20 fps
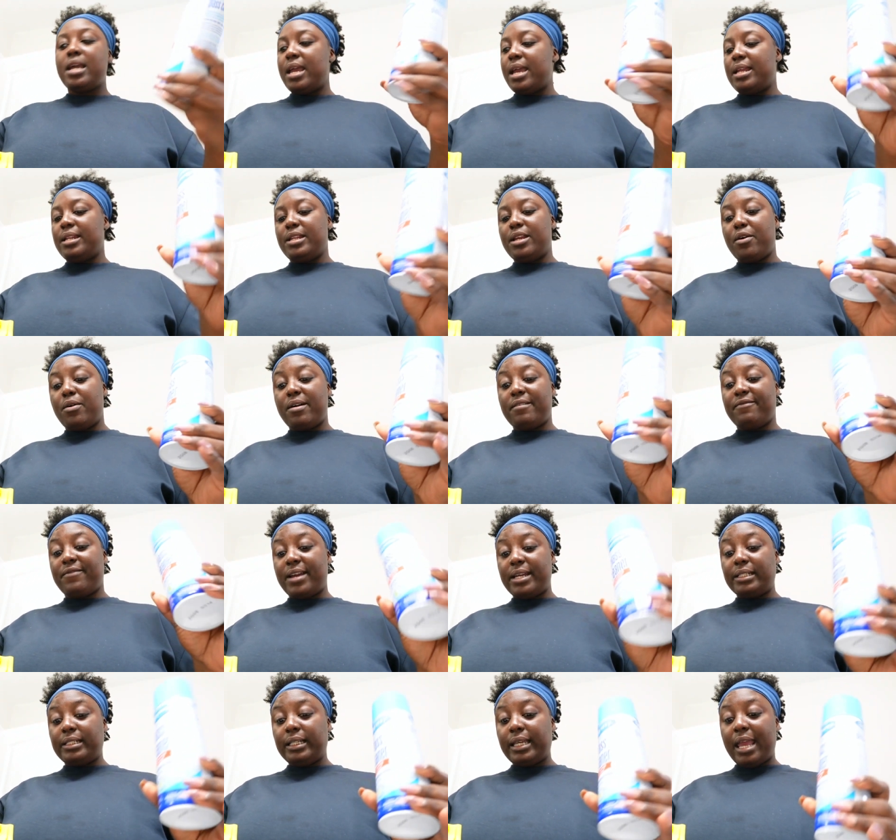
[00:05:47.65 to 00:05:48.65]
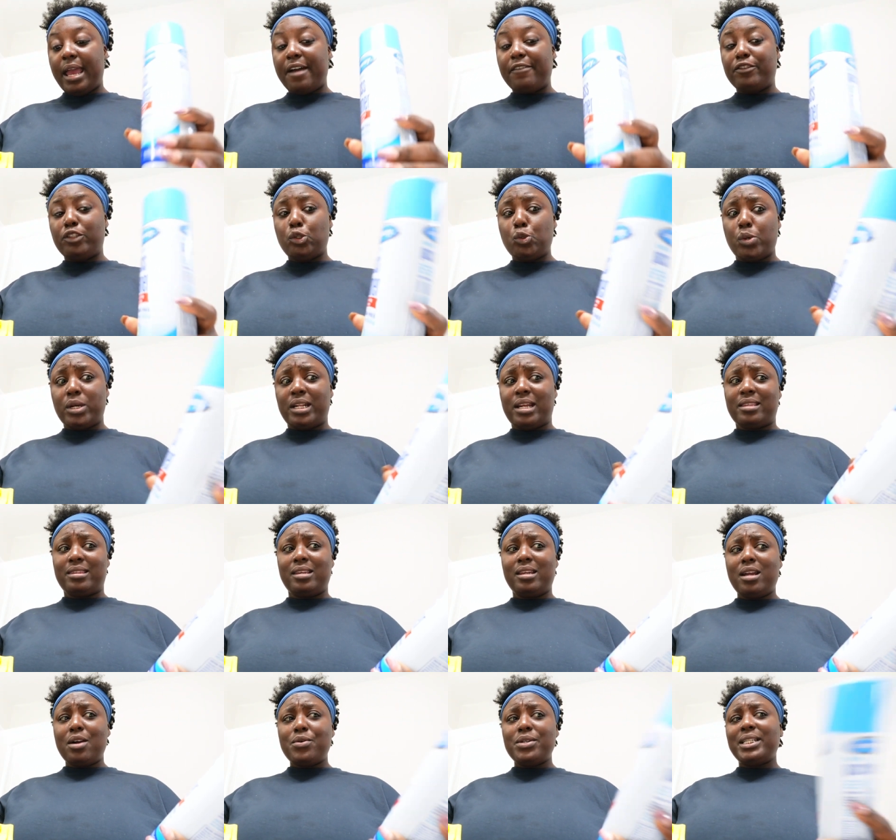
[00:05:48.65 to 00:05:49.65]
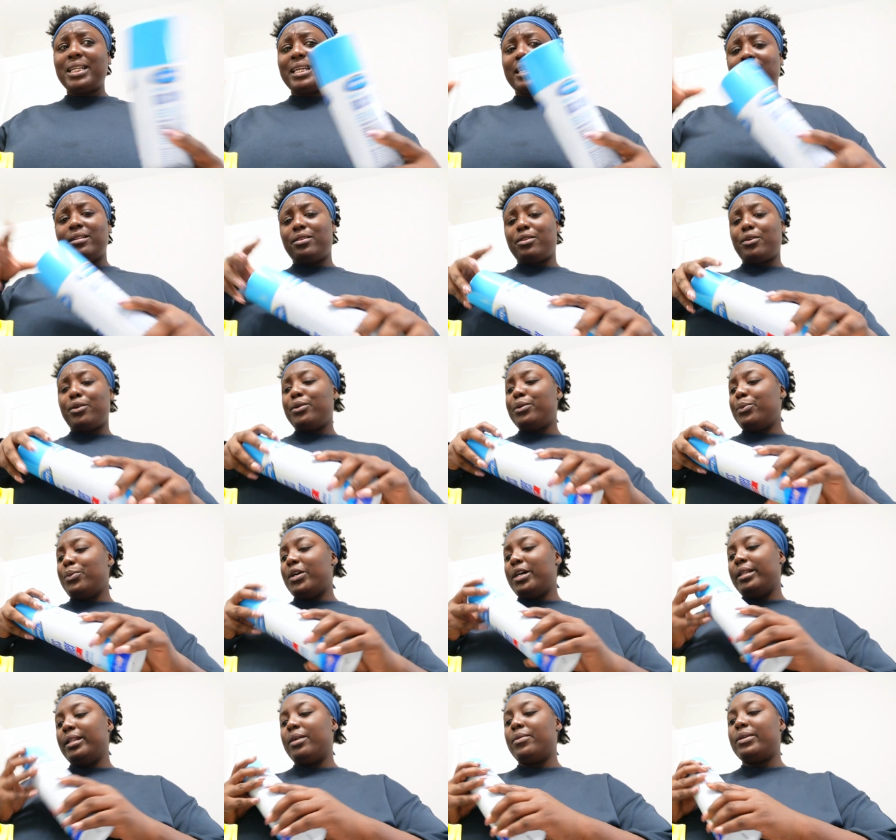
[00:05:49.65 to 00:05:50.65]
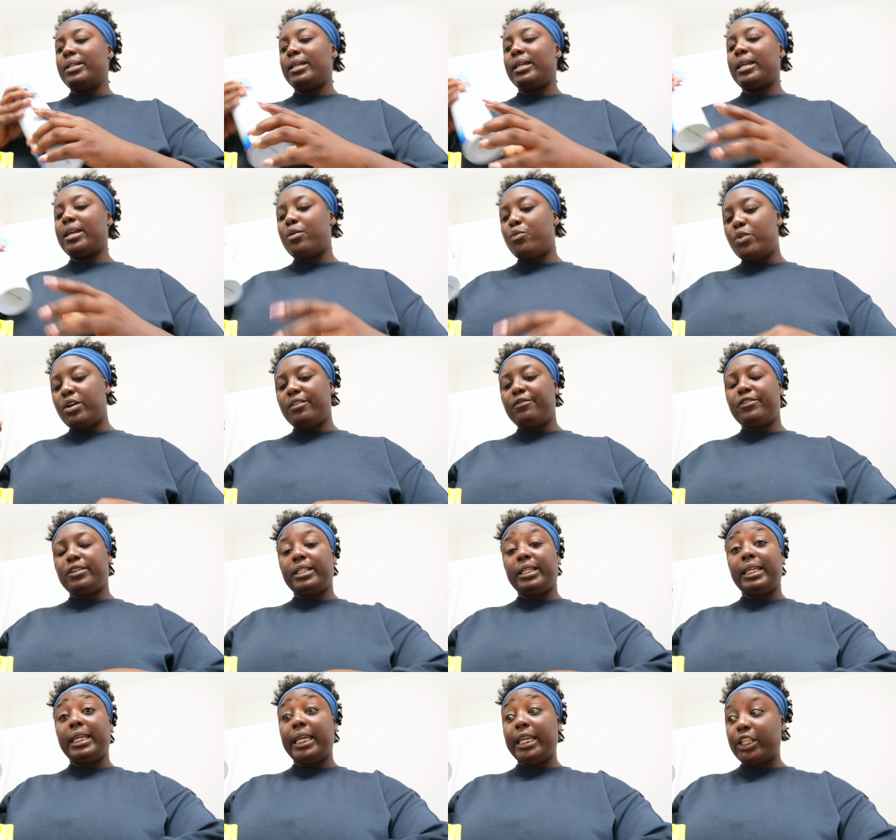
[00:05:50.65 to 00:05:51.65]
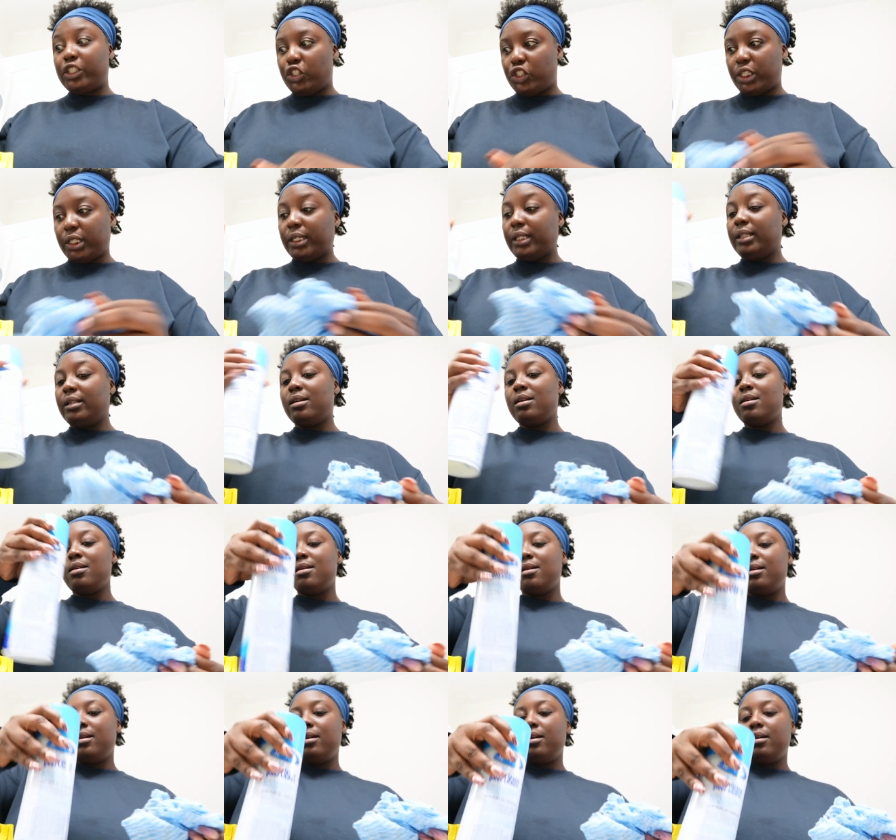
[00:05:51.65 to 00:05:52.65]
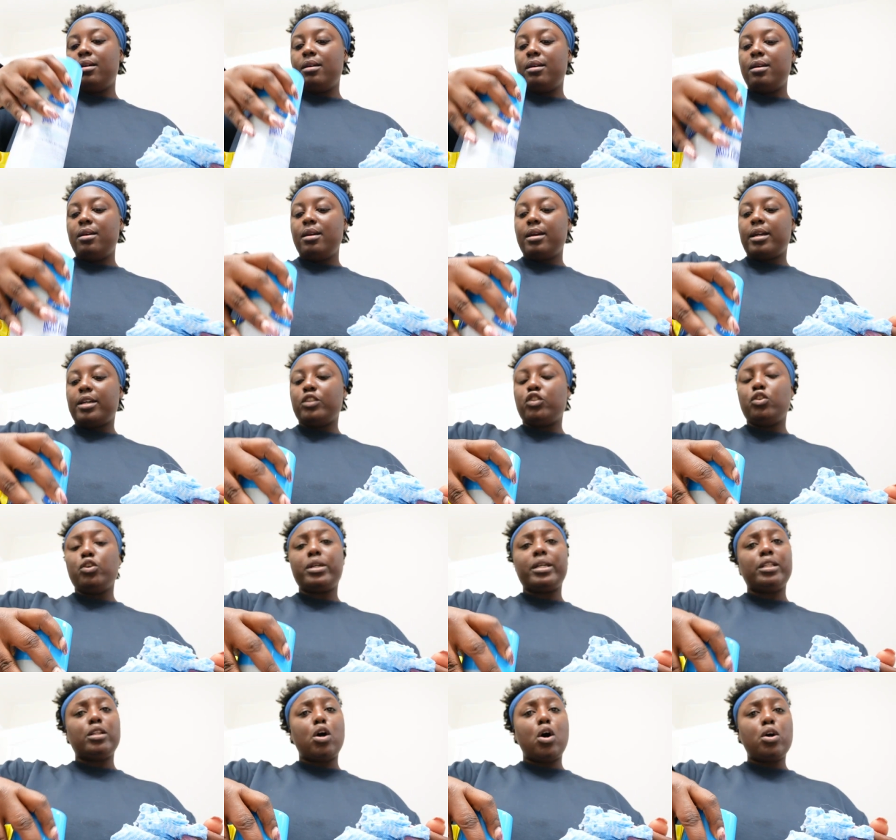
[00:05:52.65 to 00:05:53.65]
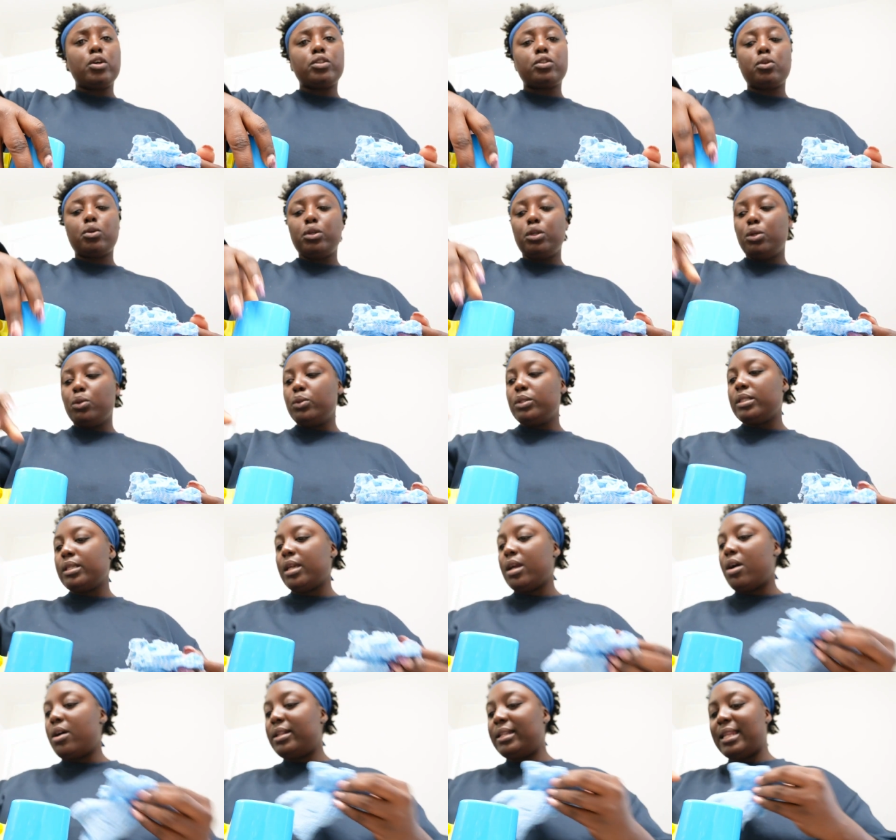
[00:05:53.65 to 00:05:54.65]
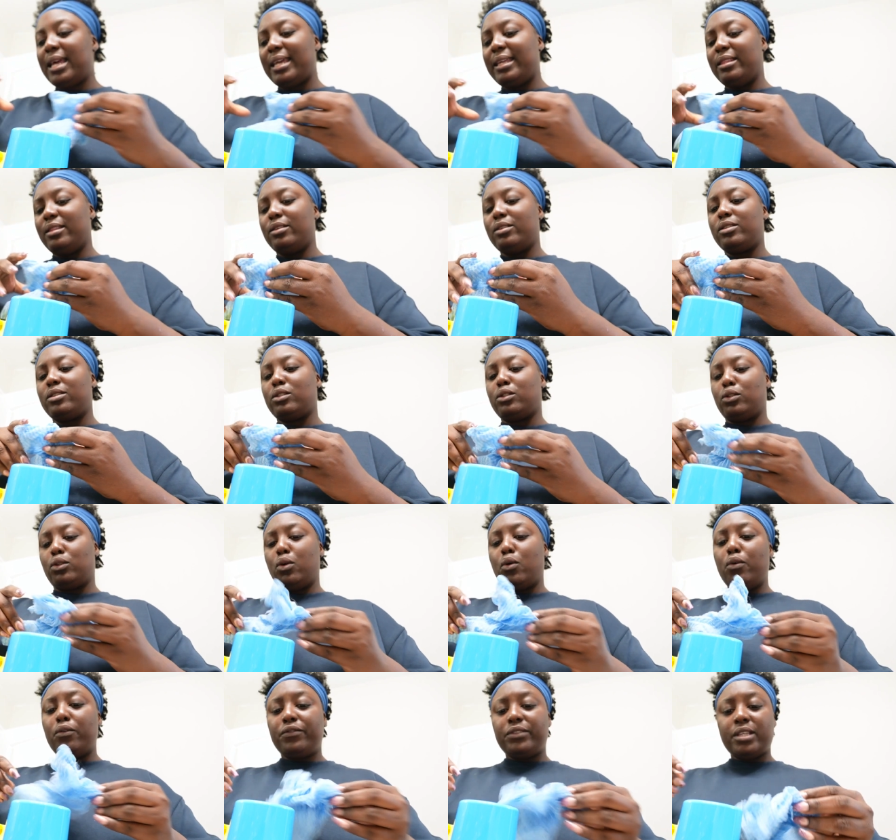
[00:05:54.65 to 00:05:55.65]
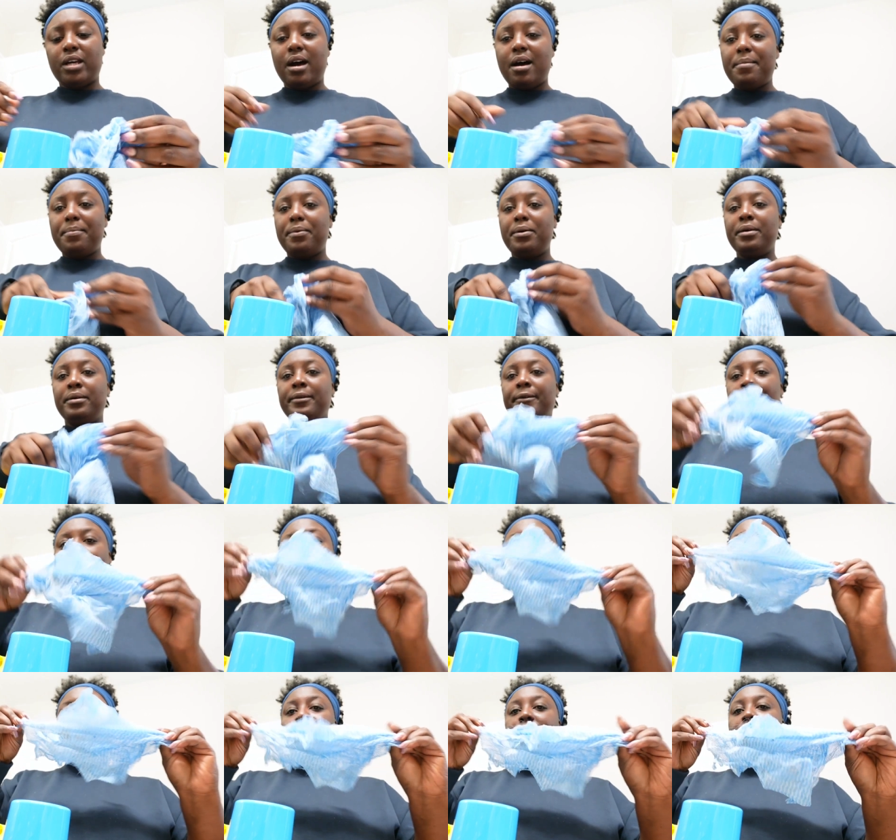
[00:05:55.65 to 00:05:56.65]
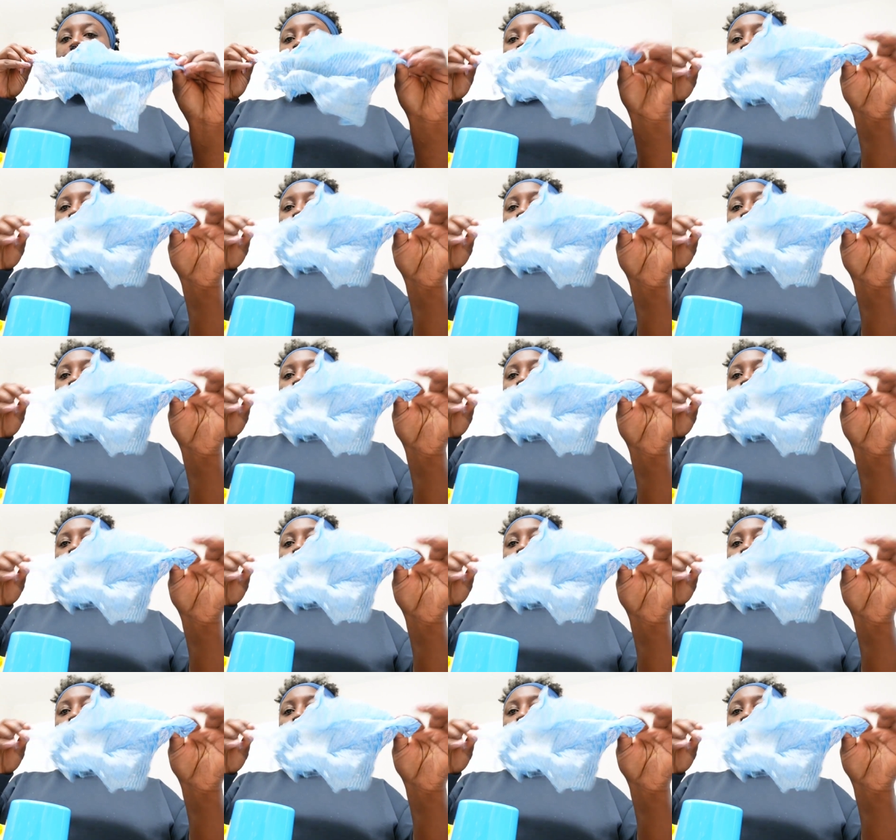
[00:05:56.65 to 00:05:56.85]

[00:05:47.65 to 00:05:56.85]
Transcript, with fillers: And now I finally have two and I think I want to get a third one. I want to get one for the kitchen because you can also use it on like the stove top. I need